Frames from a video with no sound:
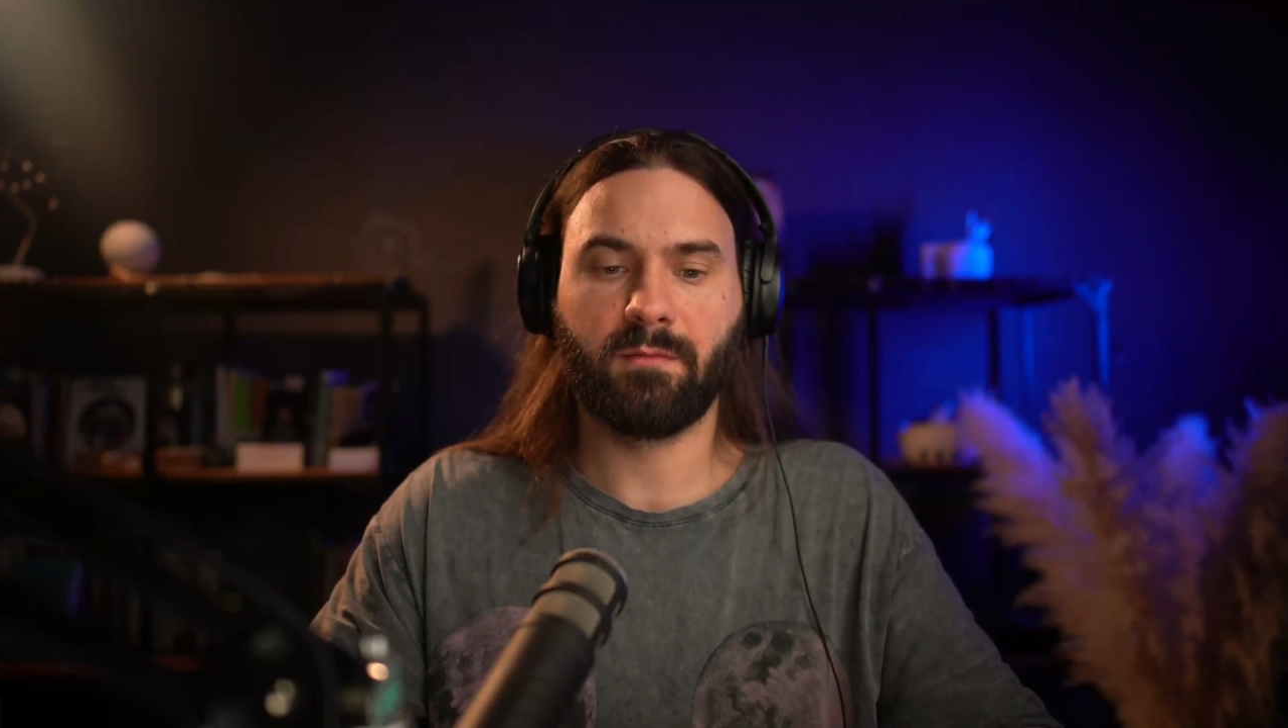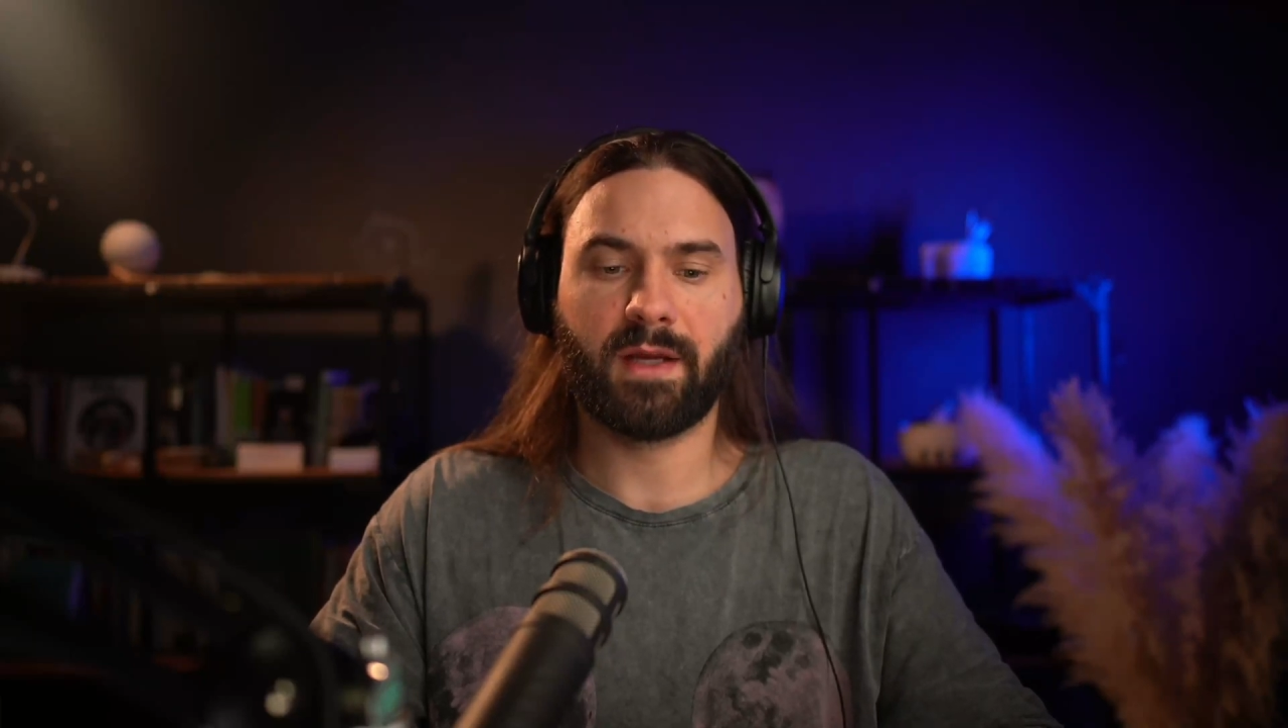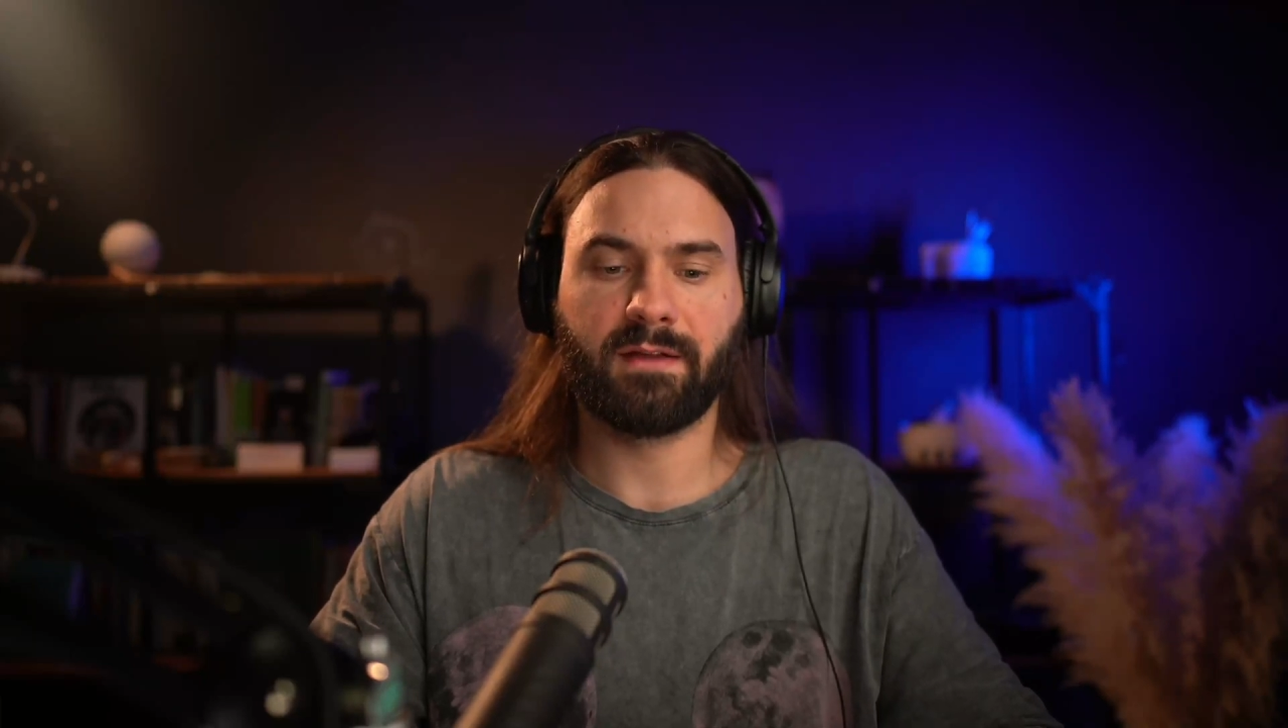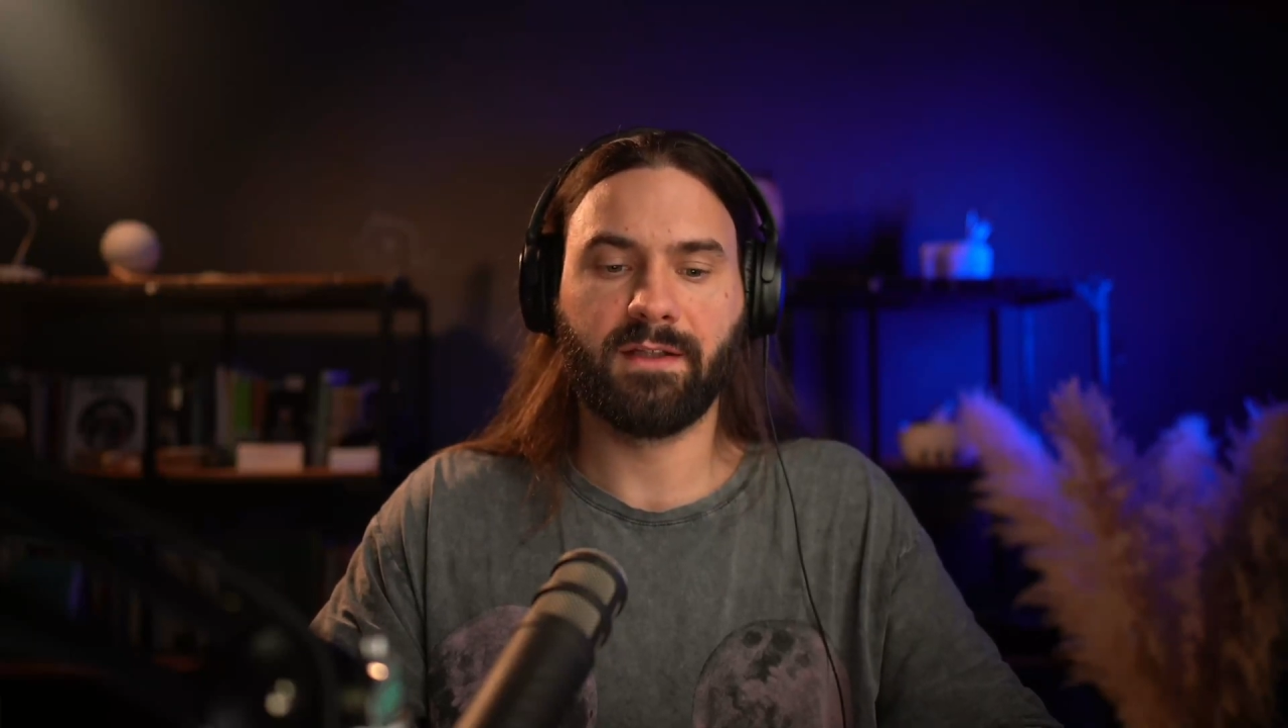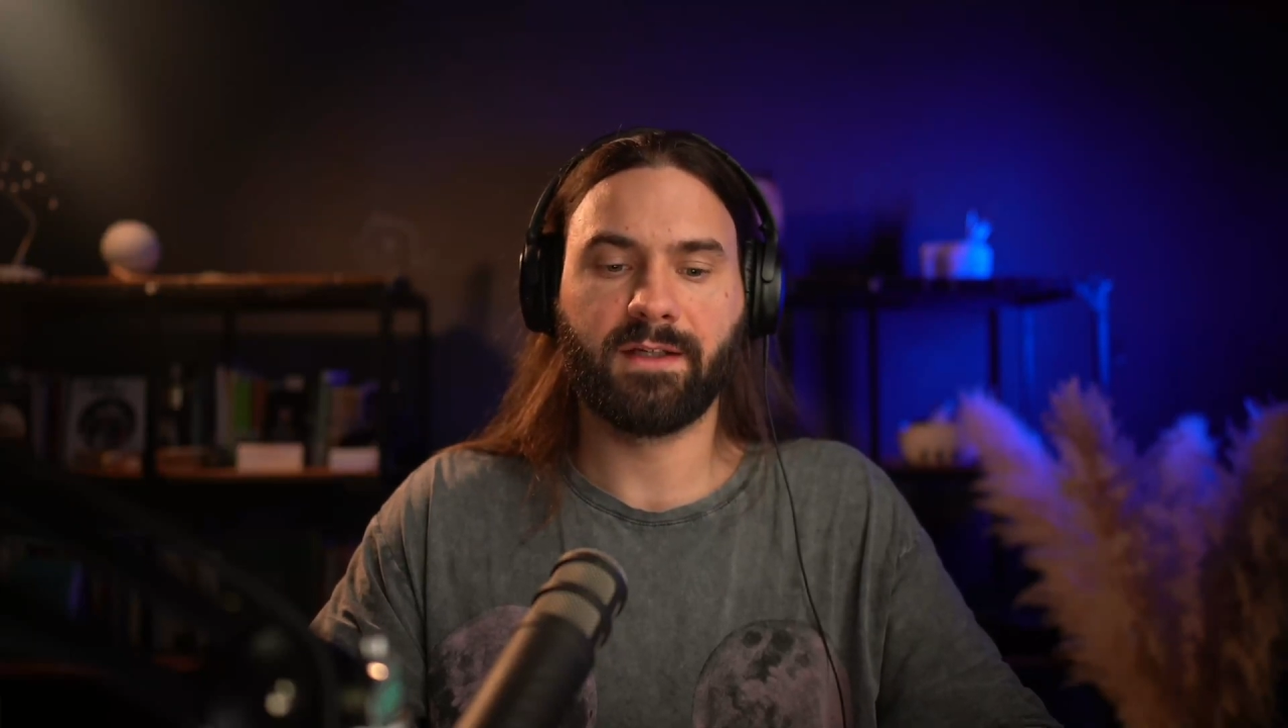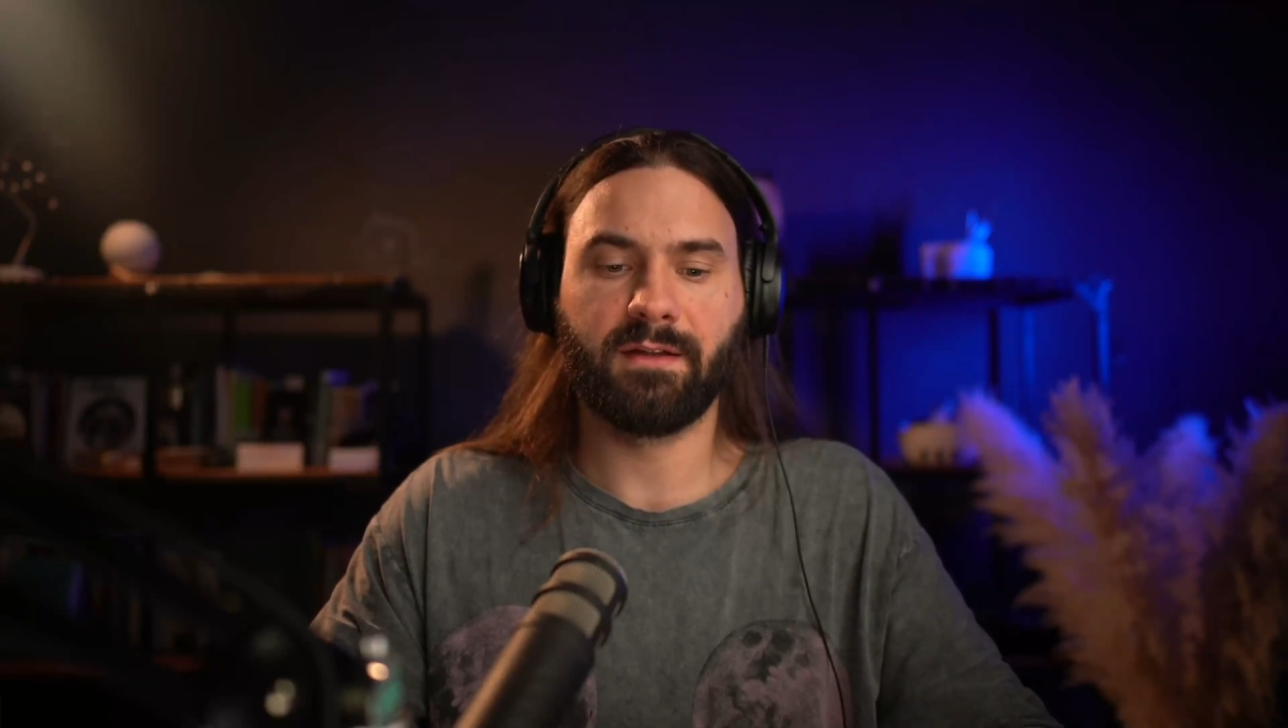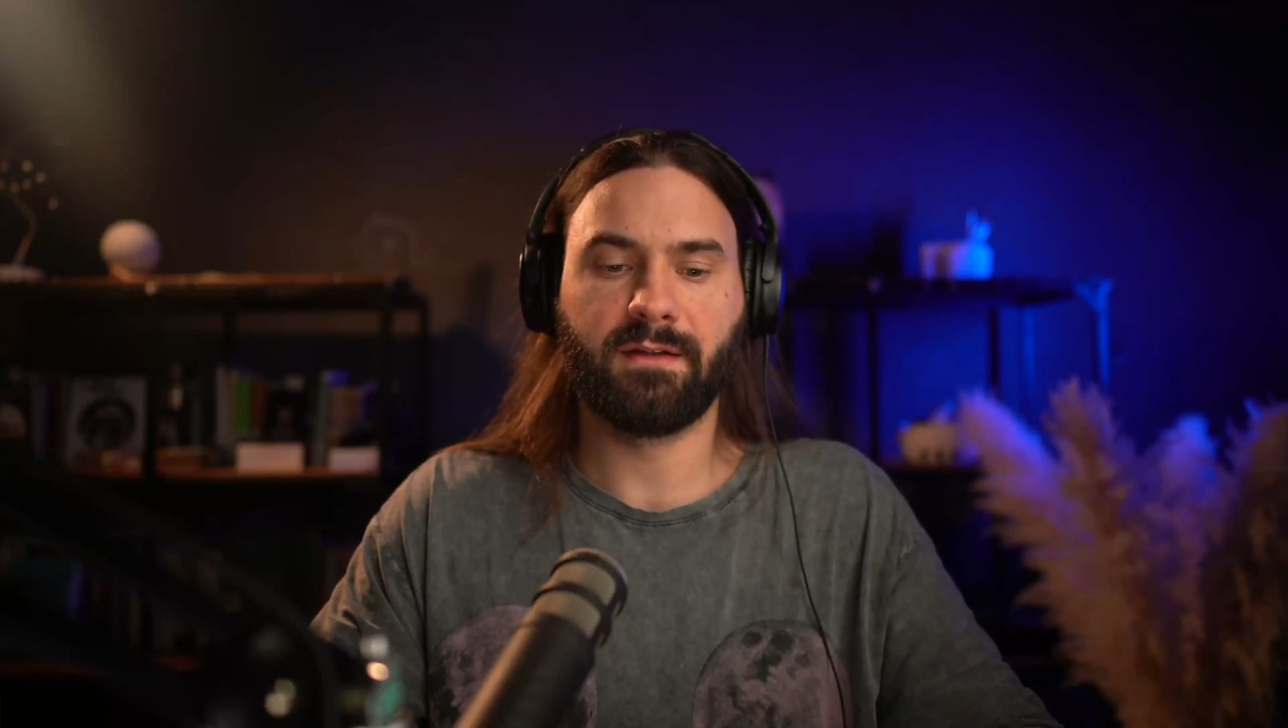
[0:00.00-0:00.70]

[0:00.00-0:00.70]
it by clicking